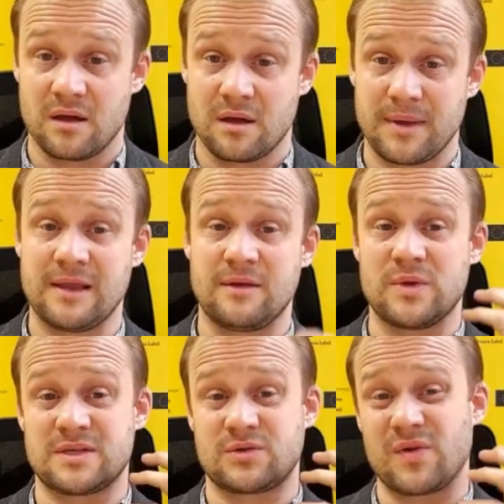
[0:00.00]
begin
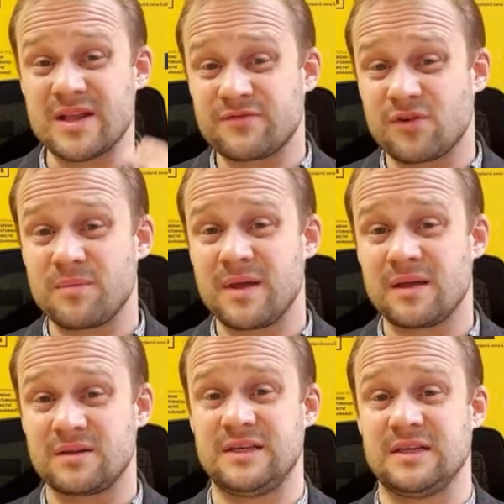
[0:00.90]
with transforming
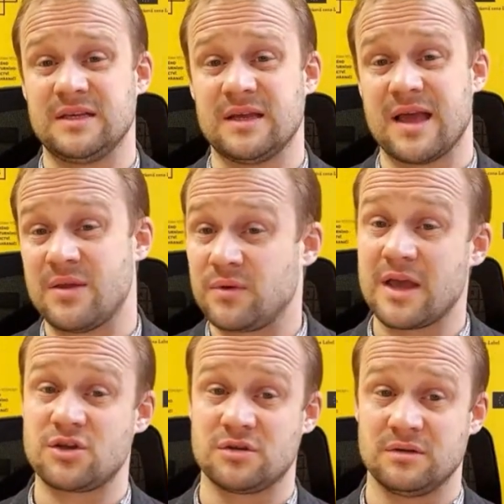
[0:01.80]
the
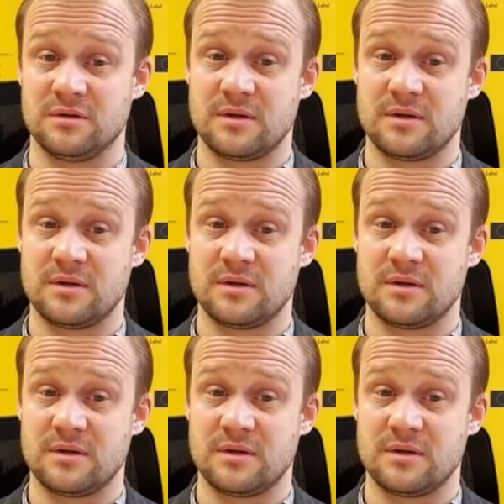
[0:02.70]
education,